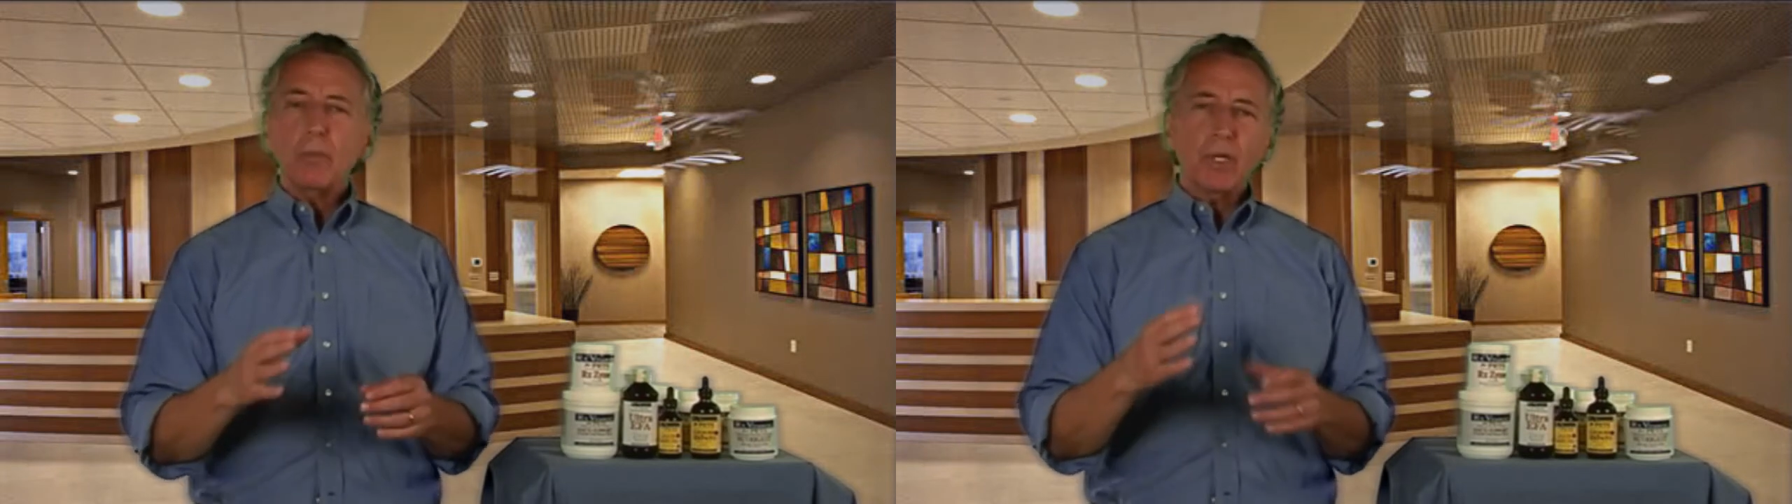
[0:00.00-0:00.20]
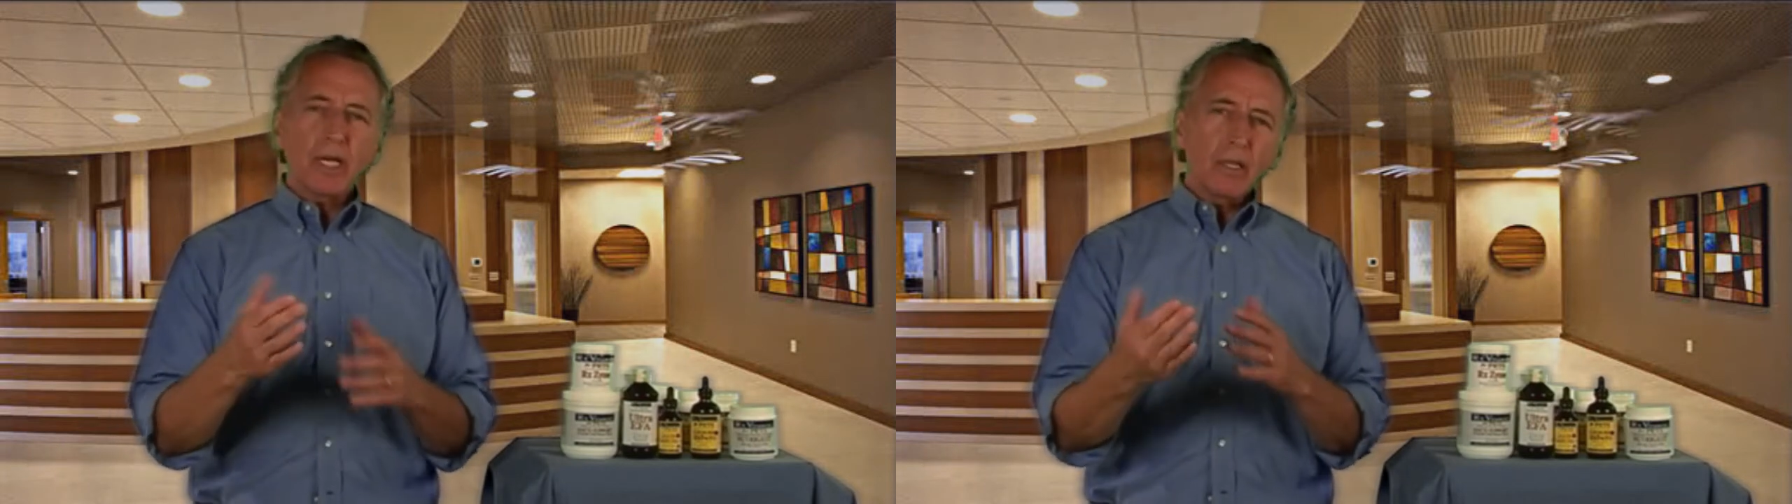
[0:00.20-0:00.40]

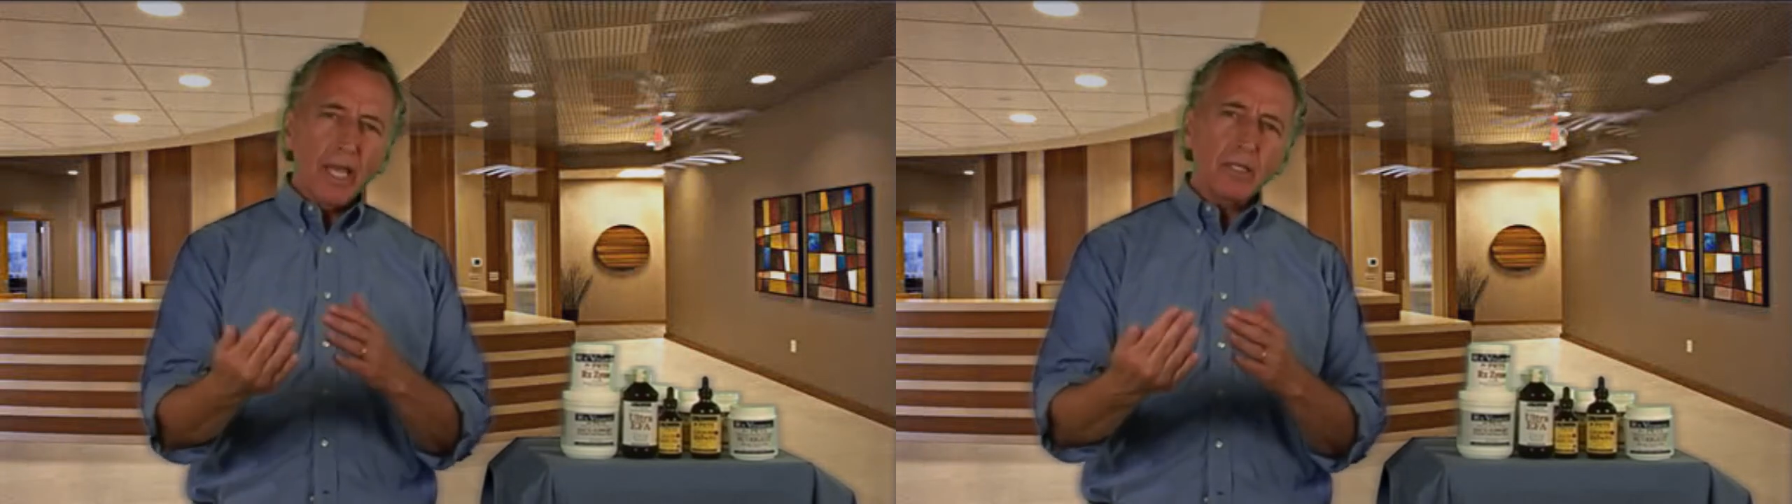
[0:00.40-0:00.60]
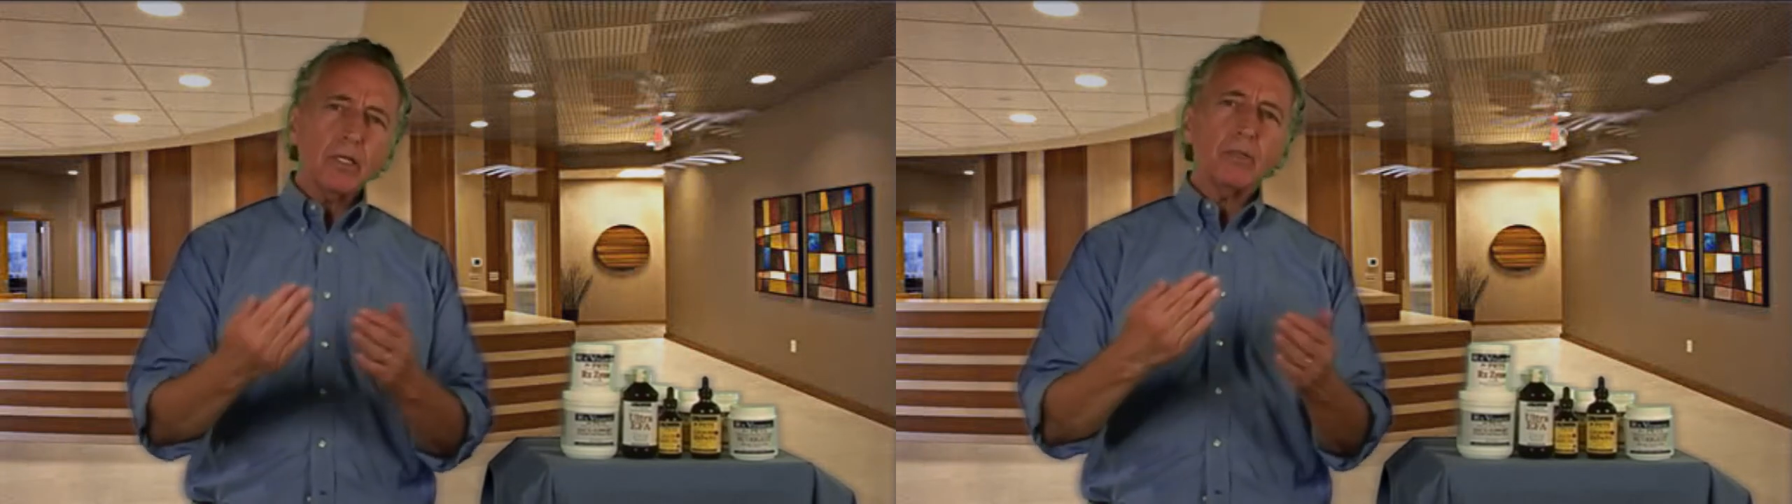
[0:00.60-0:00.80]
but I'd
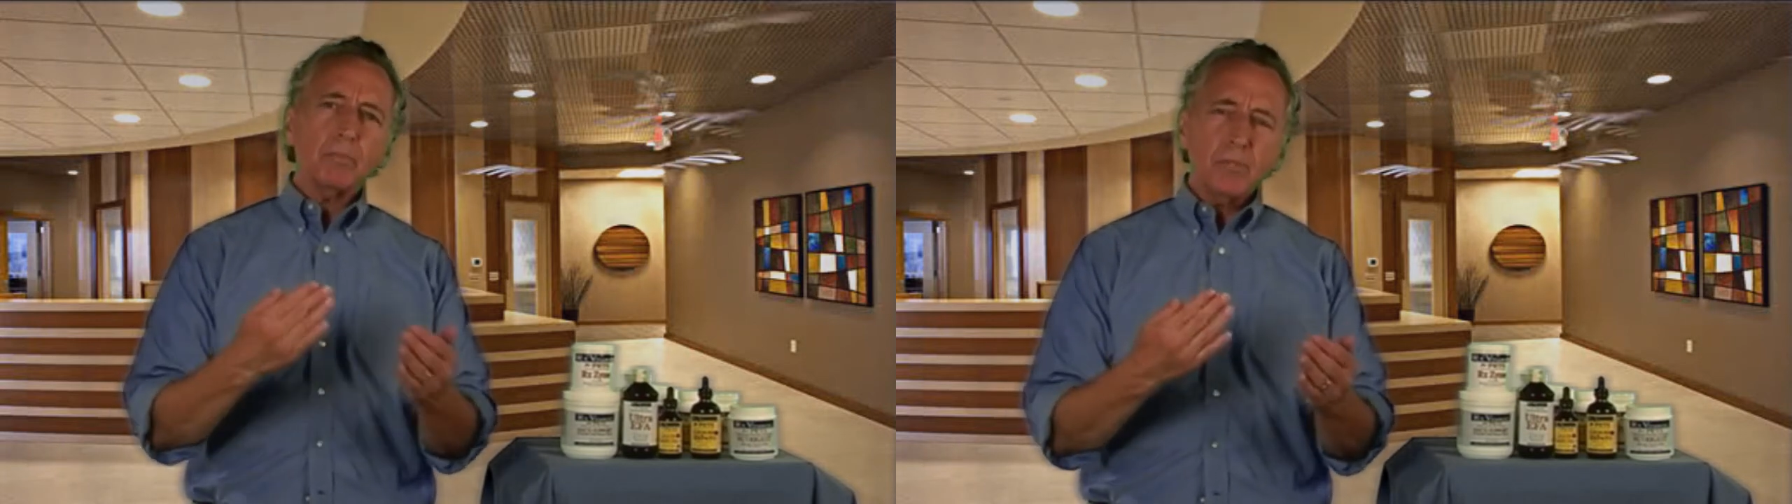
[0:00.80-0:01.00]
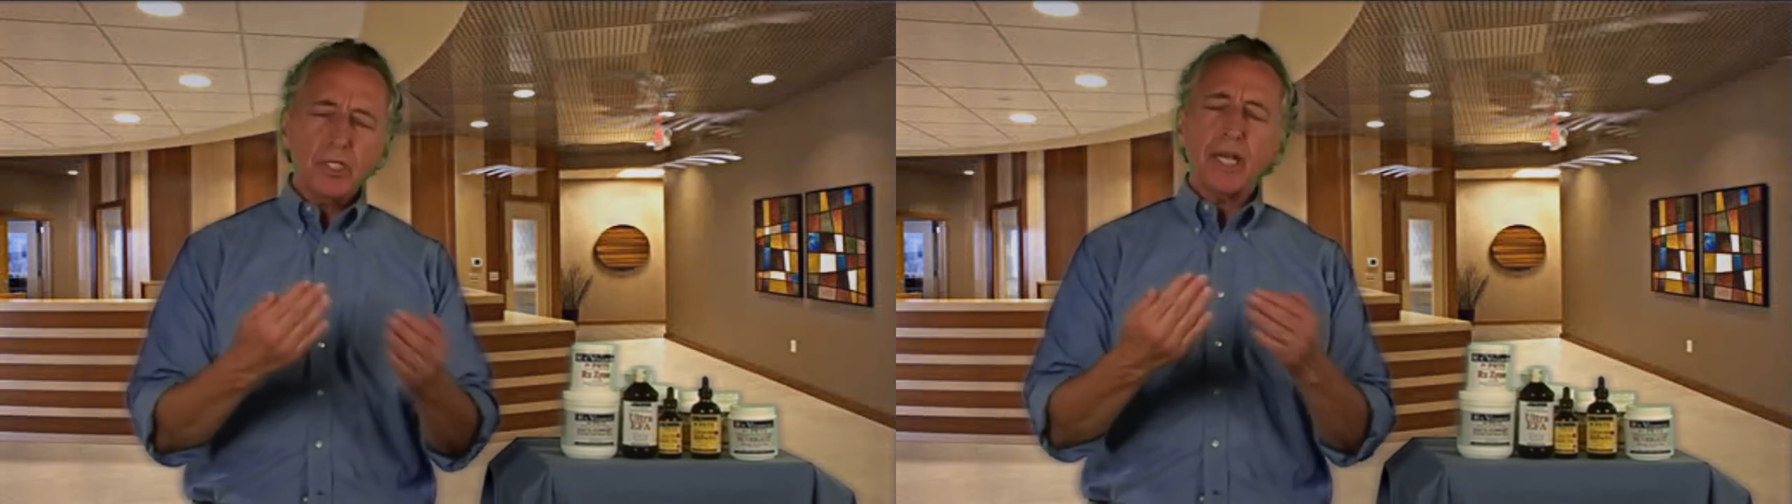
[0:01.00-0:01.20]
like to
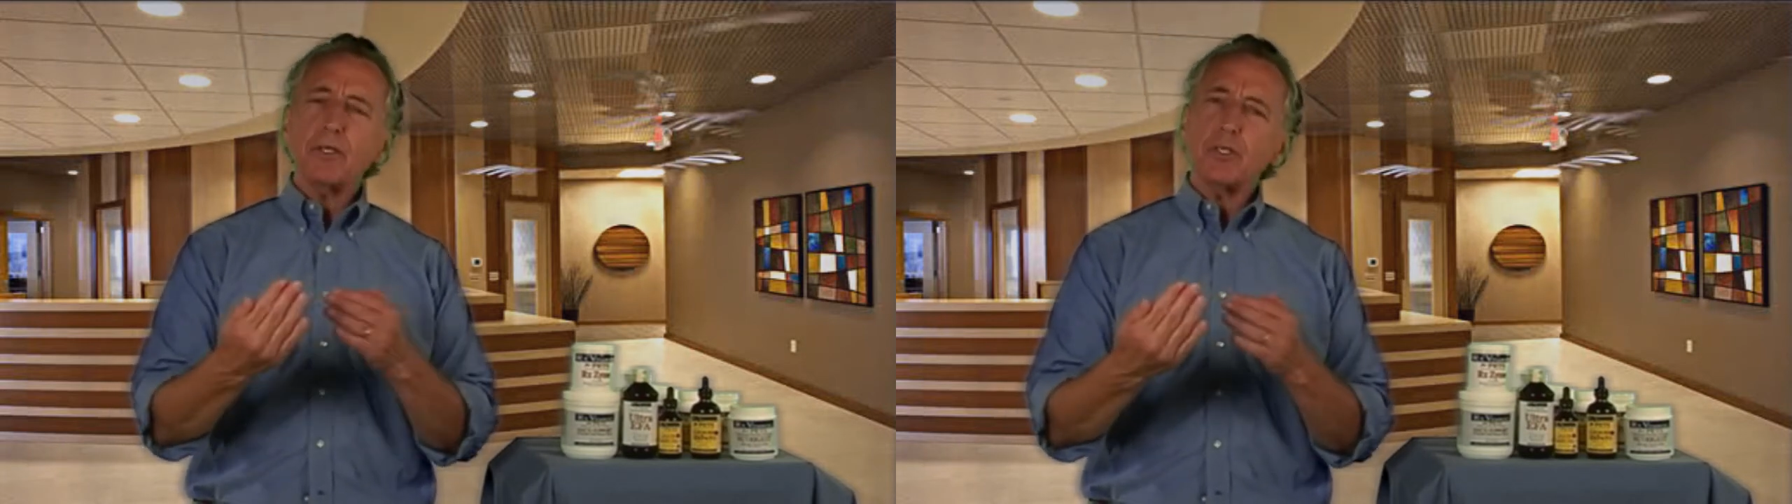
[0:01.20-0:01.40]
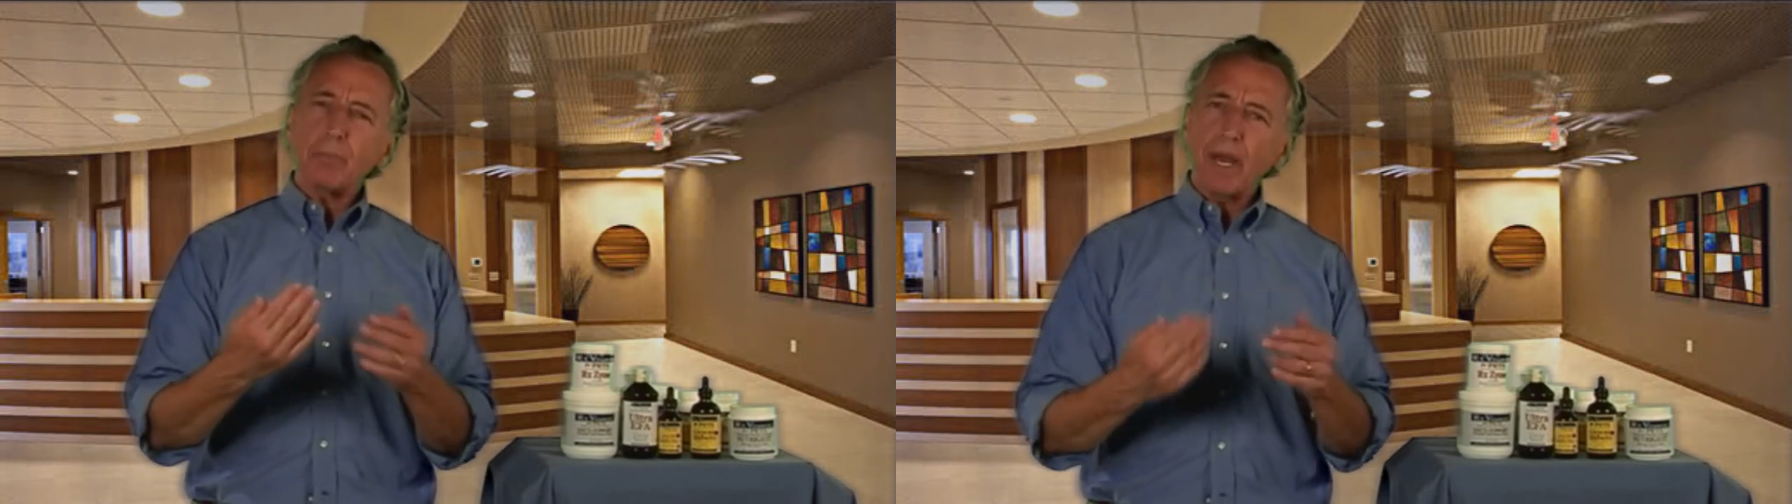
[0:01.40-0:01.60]

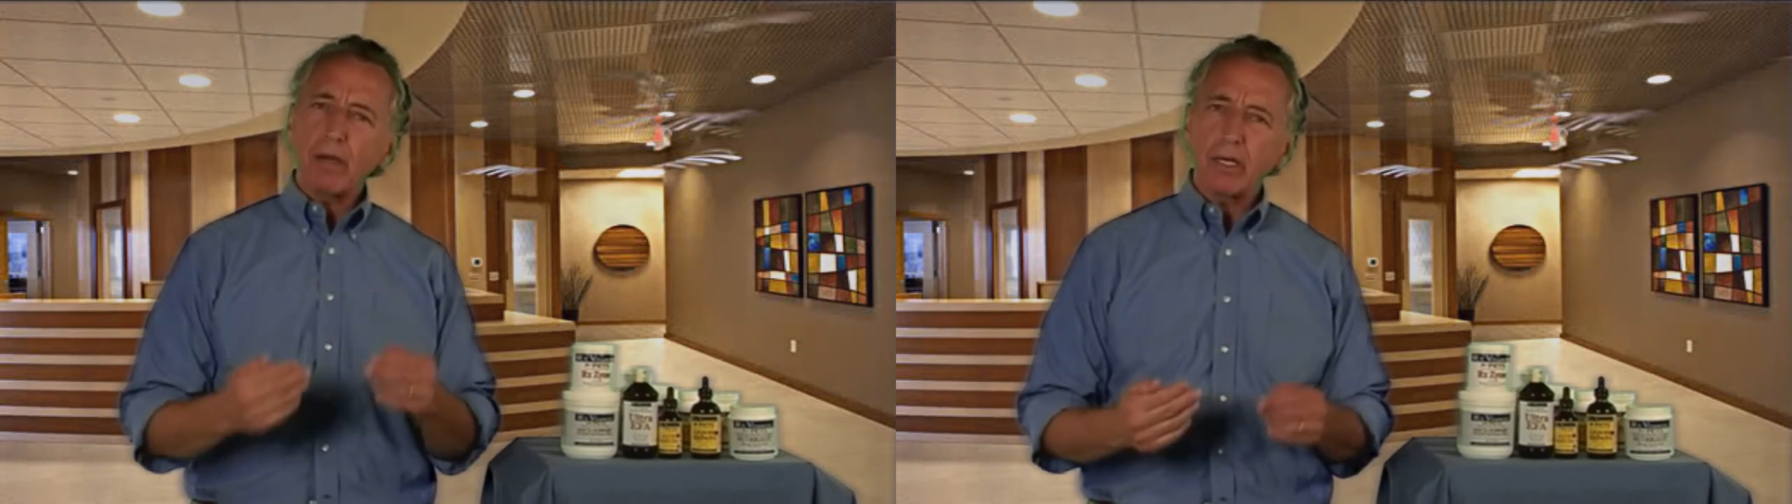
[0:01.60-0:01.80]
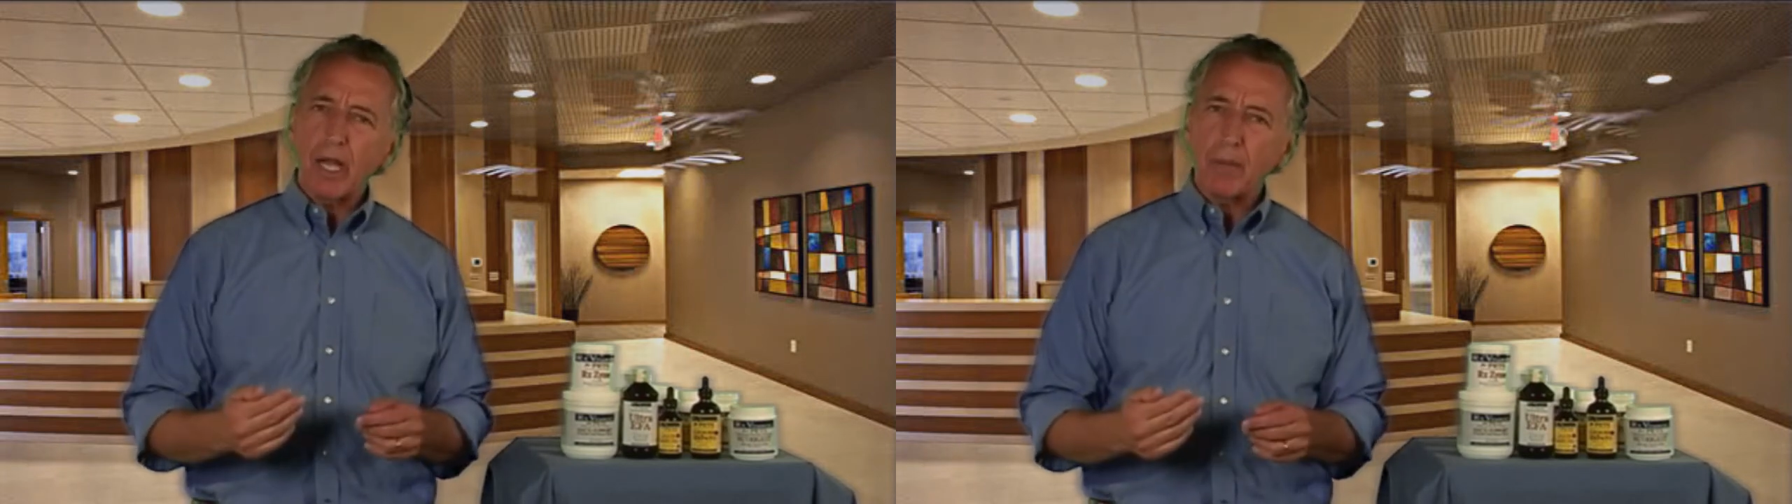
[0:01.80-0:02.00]
change your
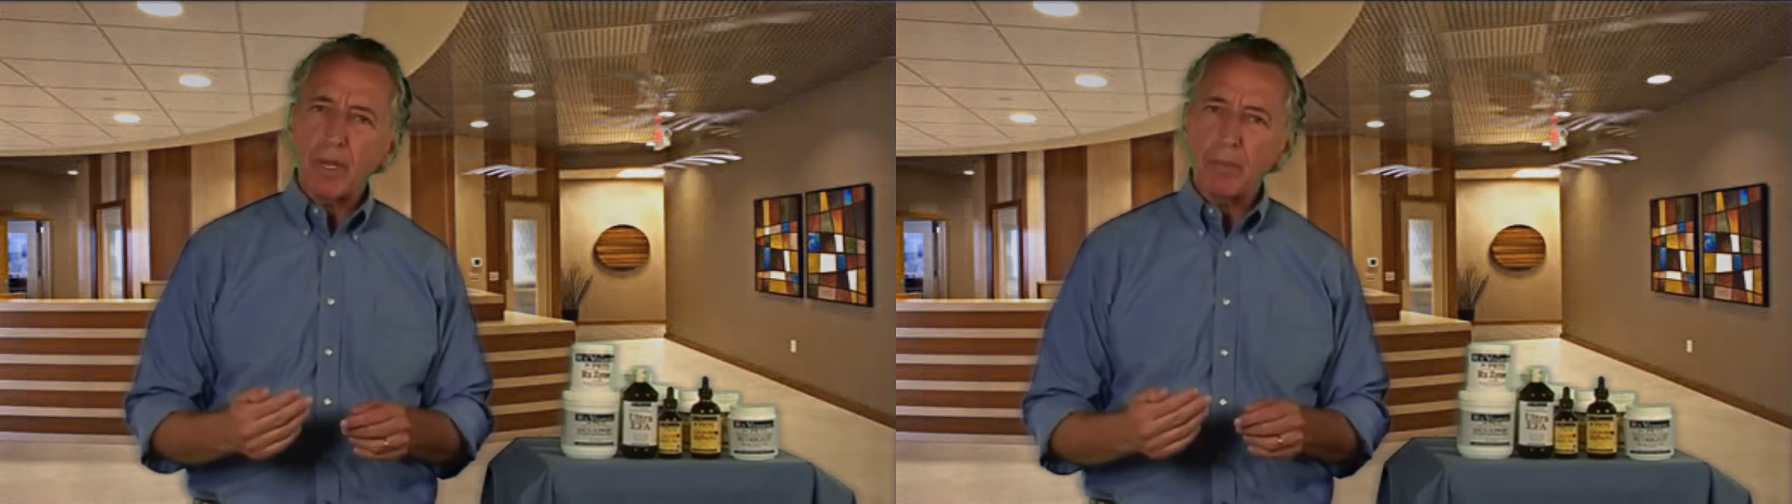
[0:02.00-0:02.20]
paradigm